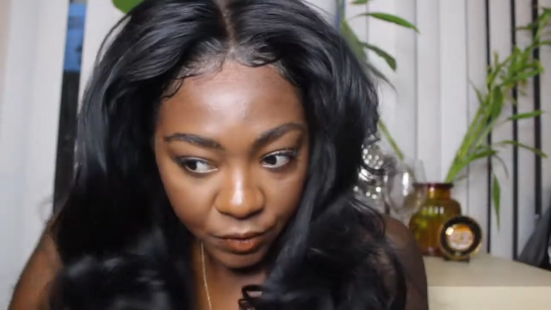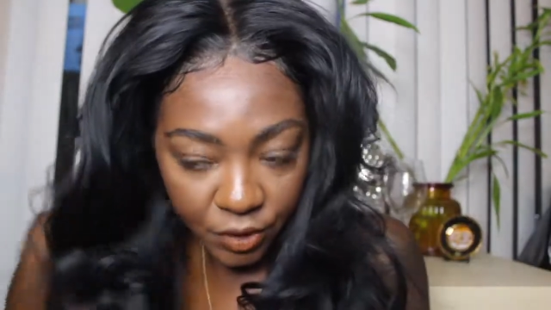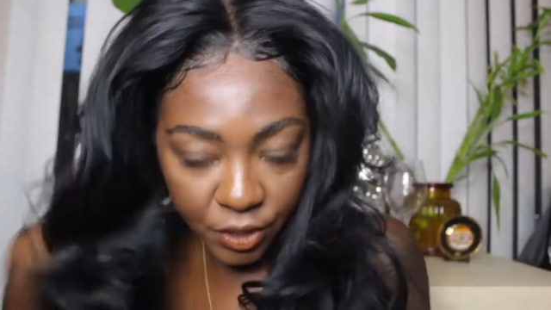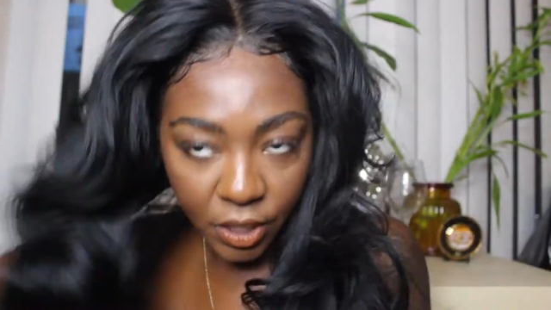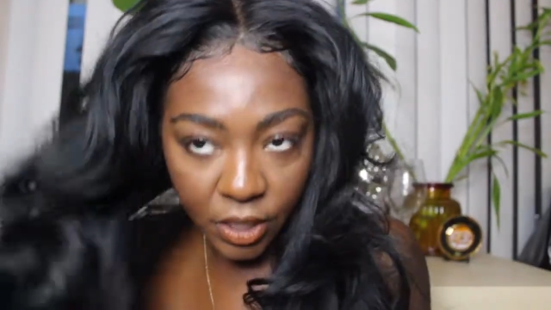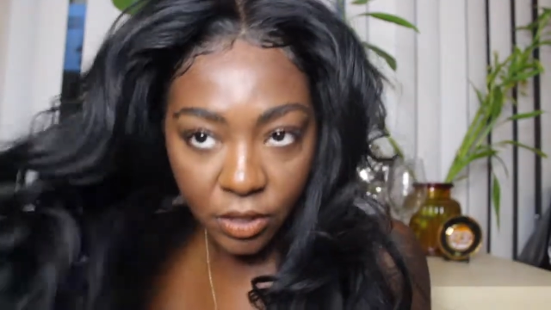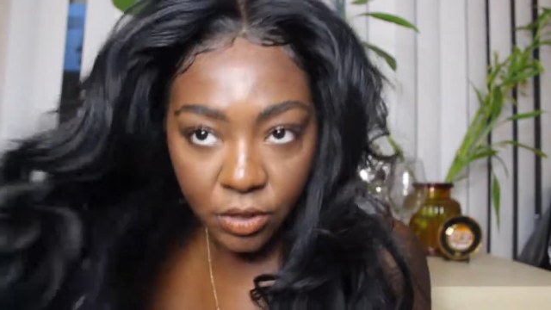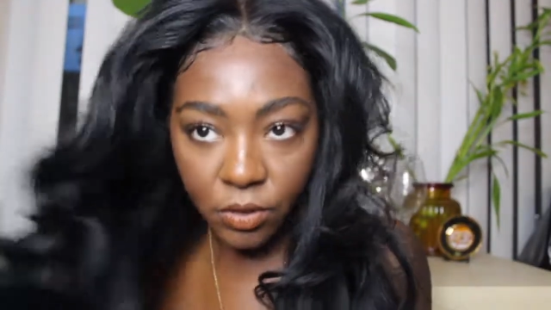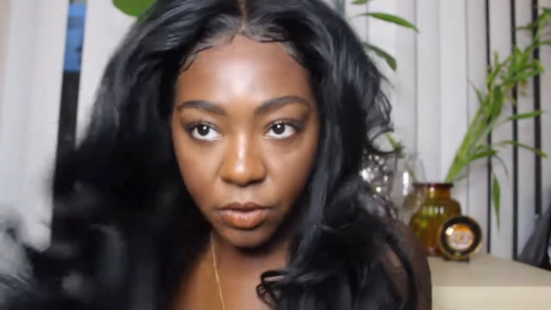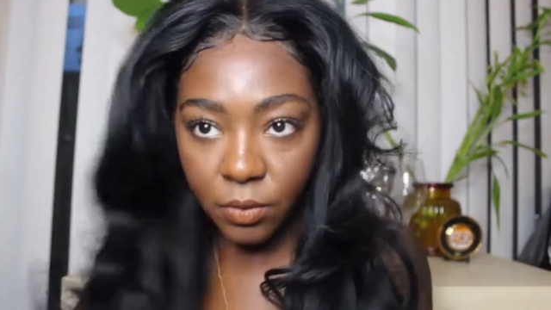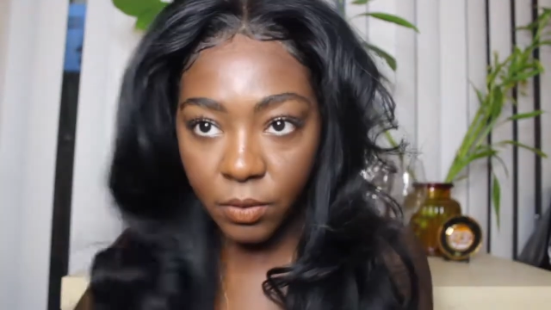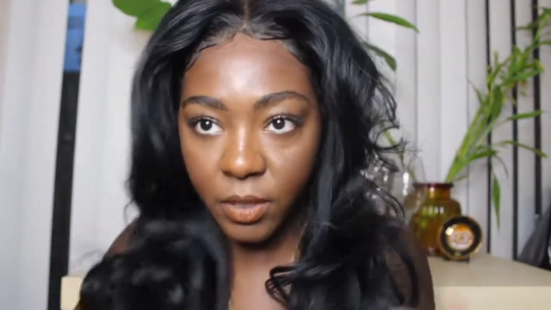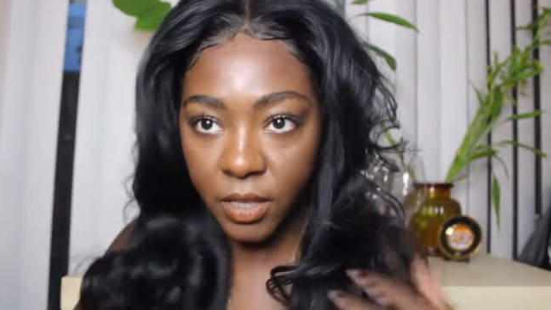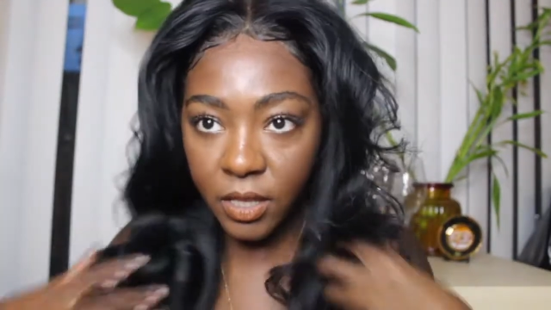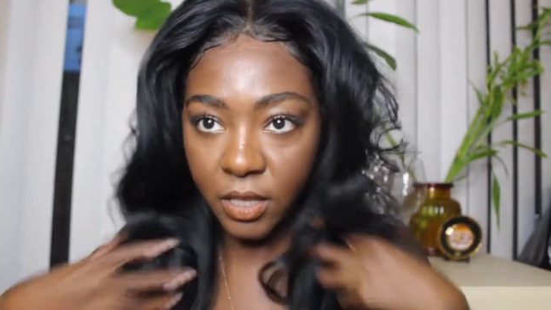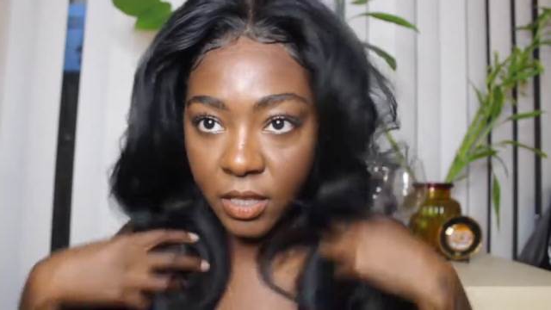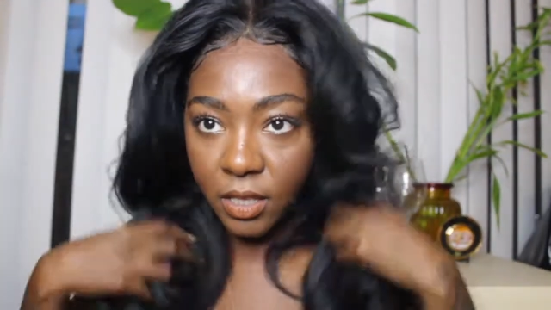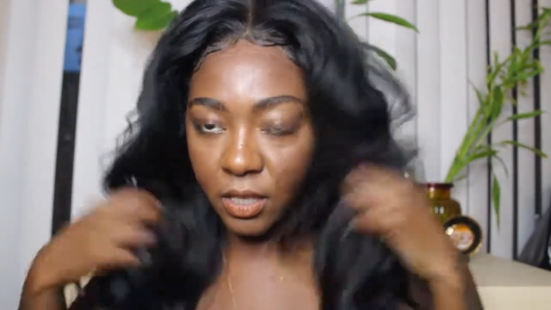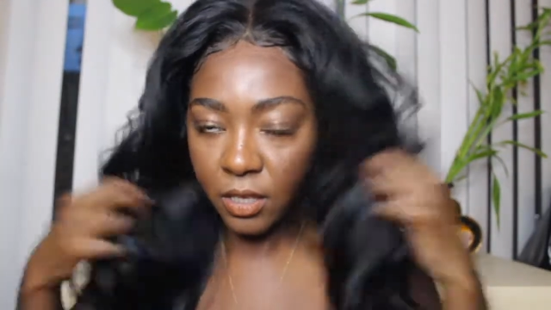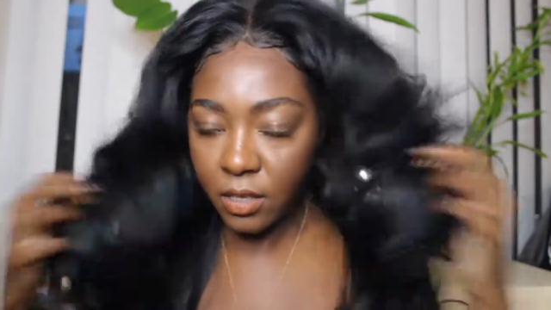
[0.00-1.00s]
Gentle
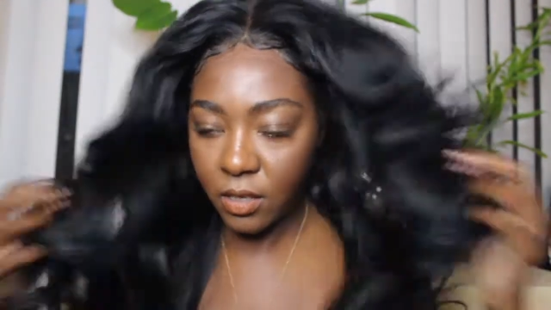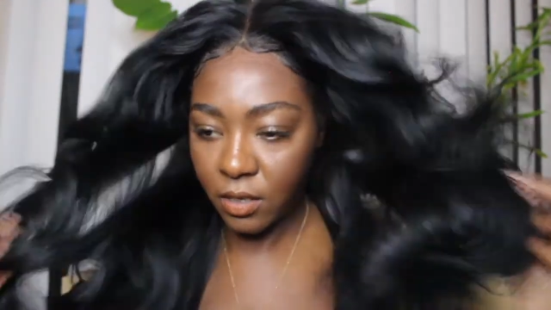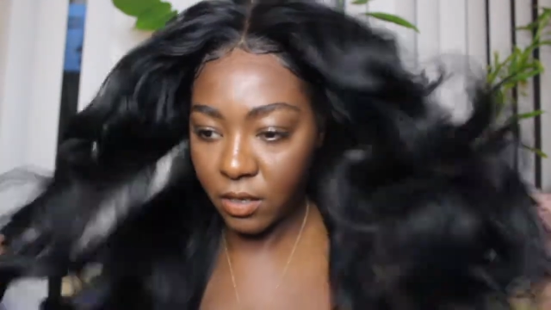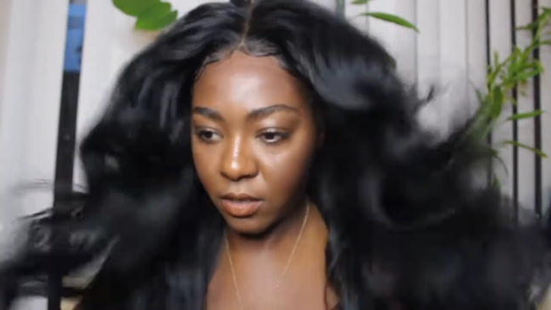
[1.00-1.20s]
with it.